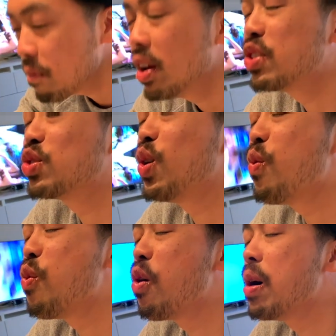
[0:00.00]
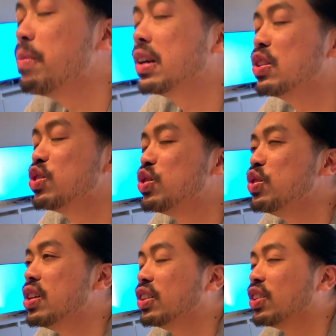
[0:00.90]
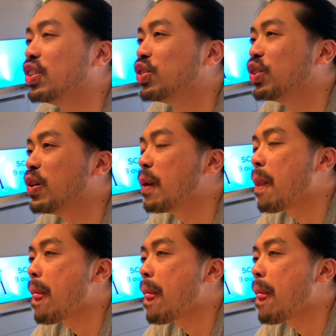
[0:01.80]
It's so warming and soothing to the throat.